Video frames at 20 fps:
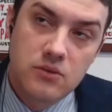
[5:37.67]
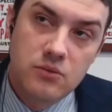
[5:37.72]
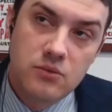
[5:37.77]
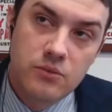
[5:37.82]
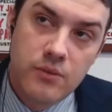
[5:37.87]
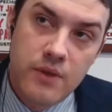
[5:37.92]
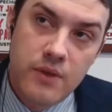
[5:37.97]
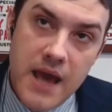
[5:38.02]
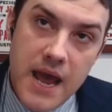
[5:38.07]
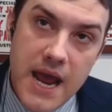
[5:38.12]

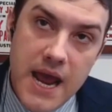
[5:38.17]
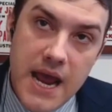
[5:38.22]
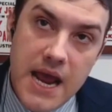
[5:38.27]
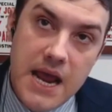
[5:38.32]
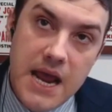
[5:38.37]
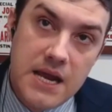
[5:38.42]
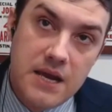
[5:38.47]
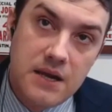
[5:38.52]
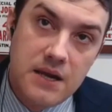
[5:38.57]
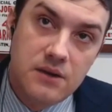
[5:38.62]

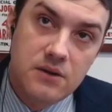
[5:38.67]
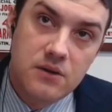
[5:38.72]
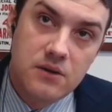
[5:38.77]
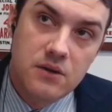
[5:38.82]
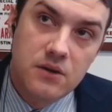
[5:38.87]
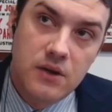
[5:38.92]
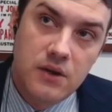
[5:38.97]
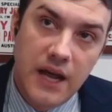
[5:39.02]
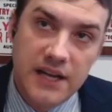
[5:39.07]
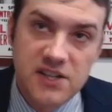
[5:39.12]
they
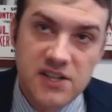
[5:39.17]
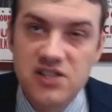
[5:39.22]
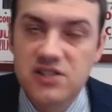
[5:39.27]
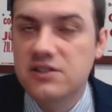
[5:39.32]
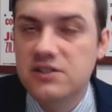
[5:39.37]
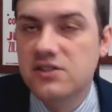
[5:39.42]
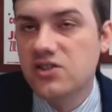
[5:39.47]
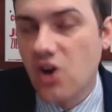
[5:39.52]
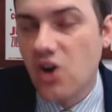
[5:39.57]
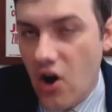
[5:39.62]
had
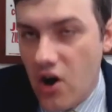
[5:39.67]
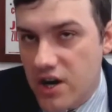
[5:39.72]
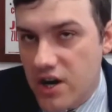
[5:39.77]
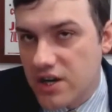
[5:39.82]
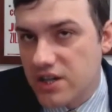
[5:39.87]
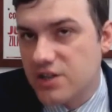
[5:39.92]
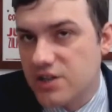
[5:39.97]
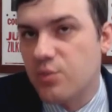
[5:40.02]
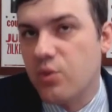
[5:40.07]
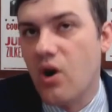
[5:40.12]
started
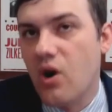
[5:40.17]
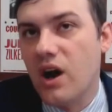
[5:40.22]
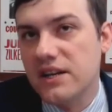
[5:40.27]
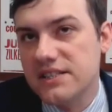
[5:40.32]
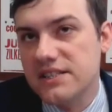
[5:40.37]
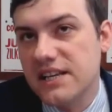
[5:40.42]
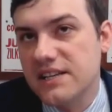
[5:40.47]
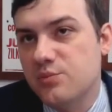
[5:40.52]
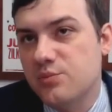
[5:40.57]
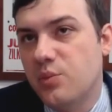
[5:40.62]
this
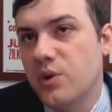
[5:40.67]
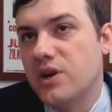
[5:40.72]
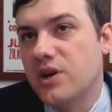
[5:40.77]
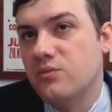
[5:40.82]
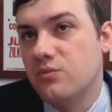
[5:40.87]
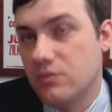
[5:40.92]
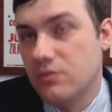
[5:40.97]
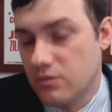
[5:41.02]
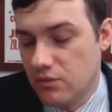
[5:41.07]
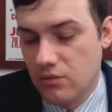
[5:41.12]
process, but
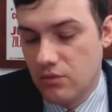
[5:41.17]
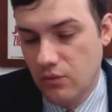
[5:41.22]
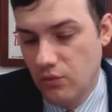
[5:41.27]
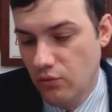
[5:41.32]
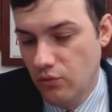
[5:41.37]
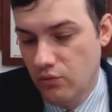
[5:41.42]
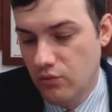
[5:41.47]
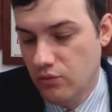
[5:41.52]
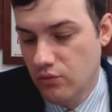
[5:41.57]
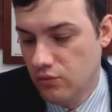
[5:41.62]

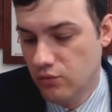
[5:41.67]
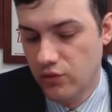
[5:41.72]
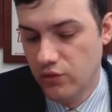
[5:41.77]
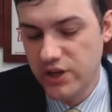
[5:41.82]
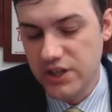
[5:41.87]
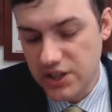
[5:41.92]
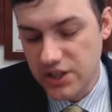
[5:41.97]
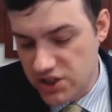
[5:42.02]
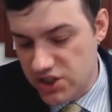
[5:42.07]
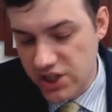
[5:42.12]

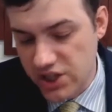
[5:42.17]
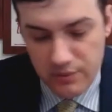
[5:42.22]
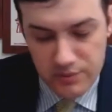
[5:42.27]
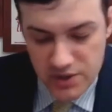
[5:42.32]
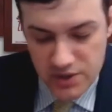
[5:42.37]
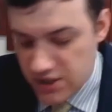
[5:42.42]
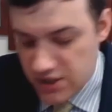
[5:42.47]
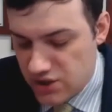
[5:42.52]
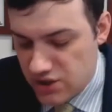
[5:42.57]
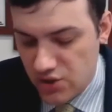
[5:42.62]
really
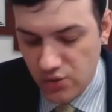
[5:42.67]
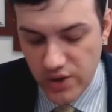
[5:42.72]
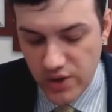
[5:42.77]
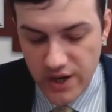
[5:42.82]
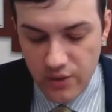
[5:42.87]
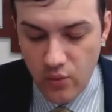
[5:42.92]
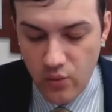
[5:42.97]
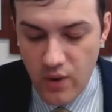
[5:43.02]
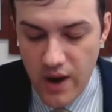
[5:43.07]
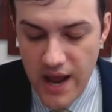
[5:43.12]
jumped into
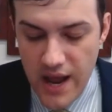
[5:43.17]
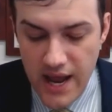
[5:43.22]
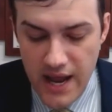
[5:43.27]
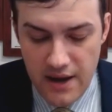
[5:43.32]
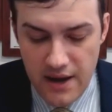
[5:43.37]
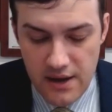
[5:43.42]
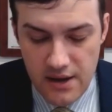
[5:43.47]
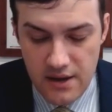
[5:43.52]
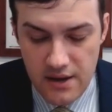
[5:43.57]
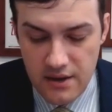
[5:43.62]
it
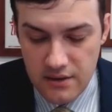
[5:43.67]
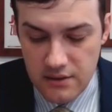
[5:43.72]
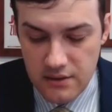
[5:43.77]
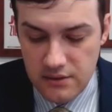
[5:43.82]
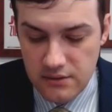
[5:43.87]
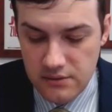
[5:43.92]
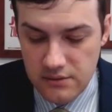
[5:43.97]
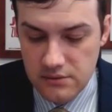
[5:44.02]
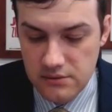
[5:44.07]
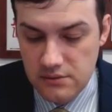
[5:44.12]
when
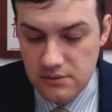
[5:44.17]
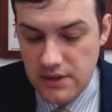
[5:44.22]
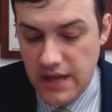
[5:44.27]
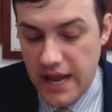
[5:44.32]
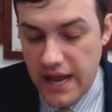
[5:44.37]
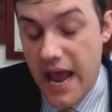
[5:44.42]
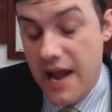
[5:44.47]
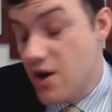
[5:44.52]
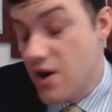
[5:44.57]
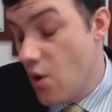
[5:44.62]
they
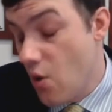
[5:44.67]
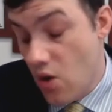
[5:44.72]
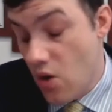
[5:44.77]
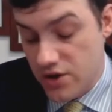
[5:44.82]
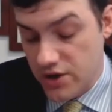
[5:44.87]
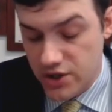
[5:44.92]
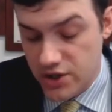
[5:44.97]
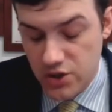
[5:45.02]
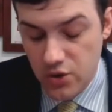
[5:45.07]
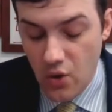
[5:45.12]
had no
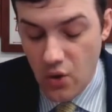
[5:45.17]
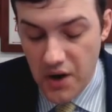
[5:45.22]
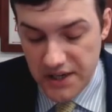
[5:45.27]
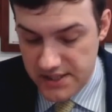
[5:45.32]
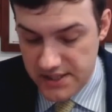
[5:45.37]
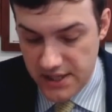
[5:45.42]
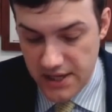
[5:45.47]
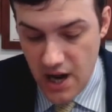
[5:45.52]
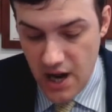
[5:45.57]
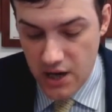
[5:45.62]
other
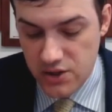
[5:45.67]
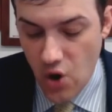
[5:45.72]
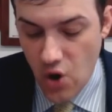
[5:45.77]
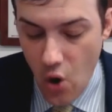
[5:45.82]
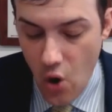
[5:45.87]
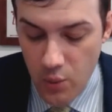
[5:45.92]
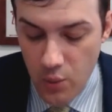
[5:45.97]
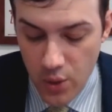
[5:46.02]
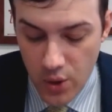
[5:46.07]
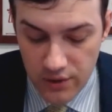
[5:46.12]
choice in
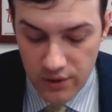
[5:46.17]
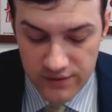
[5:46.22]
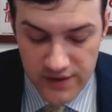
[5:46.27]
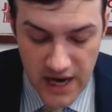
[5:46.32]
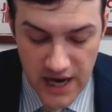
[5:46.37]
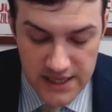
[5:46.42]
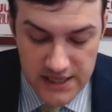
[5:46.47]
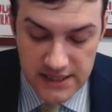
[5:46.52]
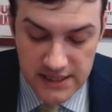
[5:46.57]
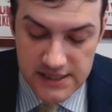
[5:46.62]
October of
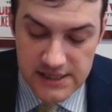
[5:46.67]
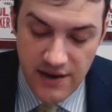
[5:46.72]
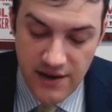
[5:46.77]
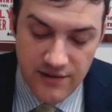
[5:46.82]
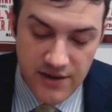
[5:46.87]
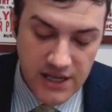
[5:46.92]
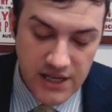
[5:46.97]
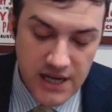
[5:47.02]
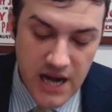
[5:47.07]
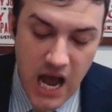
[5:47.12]

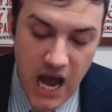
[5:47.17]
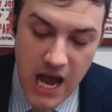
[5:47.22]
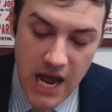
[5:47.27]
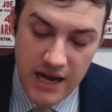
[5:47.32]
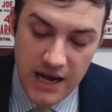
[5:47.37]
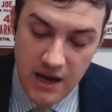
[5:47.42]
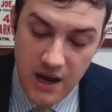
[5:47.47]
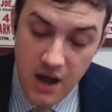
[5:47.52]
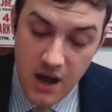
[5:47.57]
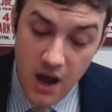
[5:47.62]

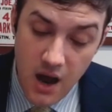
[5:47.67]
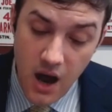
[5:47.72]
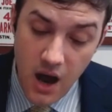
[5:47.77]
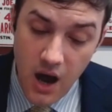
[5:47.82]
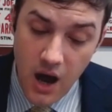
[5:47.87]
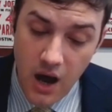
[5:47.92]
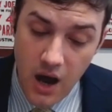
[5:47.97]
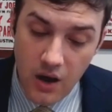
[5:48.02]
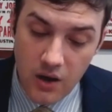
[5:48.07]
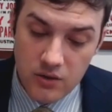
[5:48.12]
1979,
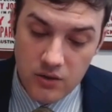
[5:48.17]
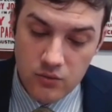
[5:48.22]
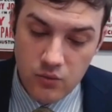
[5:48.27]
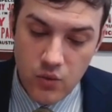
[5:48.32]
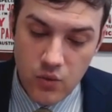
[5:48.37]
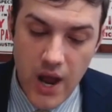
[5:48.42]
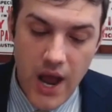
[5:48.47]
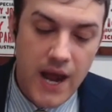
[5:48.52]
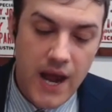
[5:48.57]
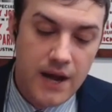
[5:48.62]

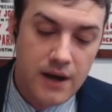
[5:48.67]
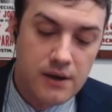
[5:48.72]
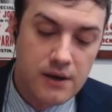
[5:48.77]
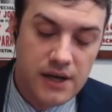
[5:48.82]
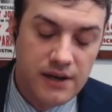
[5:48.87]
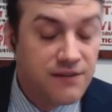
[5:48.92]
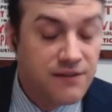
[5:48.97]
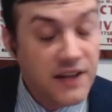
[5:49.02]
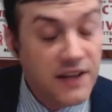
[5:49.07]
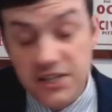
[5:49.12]
when
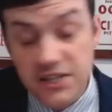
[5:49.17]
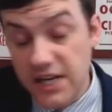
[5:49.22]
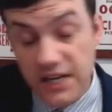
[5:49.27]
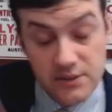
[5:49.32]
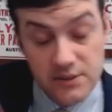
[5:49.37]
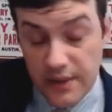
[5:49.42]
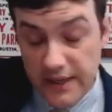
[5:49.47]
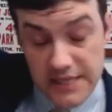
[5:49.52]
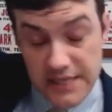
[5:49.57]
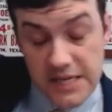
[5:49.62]
inflation
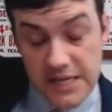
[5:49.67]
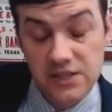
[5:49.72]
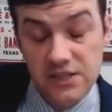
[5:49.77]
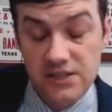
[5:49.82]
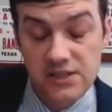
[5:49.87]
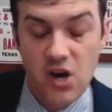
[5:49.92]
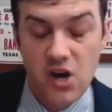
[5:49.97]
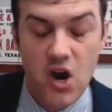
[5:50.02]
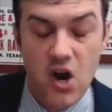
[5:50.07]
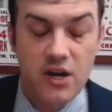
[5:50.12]
expectations
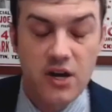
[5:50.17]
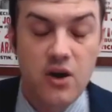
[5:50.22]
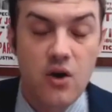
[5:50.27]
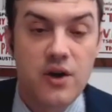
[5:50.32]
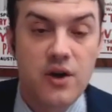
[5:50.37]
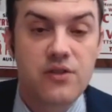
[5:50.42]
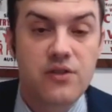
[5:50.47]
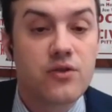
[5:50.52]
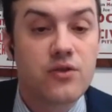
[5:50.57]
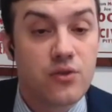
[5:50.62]
started
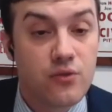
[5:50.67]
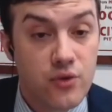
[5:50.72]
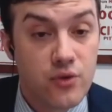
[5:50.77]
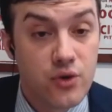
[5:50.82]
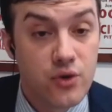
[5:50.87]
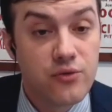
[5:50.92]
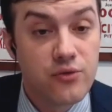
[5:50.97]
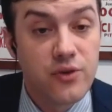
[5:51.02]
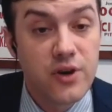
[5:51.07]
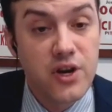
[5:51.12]
going through the
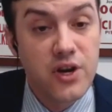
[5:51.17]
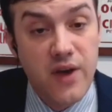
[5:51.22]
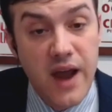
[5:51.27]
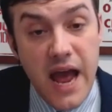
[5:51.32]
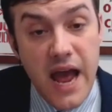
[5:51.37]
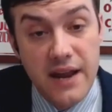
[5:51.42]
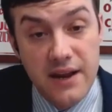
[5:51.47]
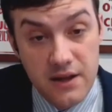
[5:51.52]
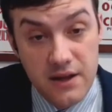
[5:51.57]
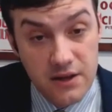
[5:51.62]
roof and you
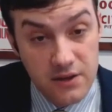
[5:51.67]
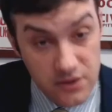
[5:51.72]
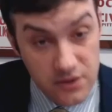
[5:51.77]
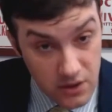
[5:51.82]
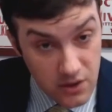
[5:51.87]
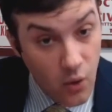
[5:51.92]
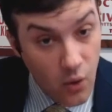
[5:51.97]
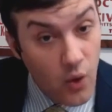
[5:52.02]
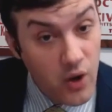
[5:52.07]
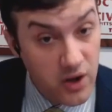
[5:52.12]
had
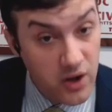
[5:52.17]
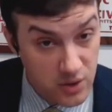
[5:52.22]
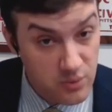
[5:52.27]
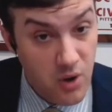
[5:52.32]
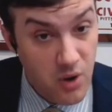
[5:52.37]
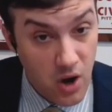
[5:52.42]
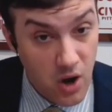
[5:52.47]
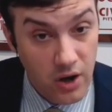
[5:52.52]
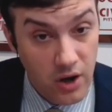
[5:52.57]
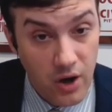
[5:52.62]
the oil
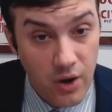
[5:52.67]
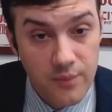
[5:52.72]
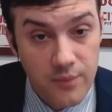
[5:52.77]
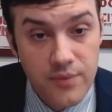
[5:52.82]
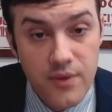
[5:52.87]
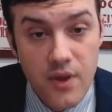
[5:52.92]
embargo.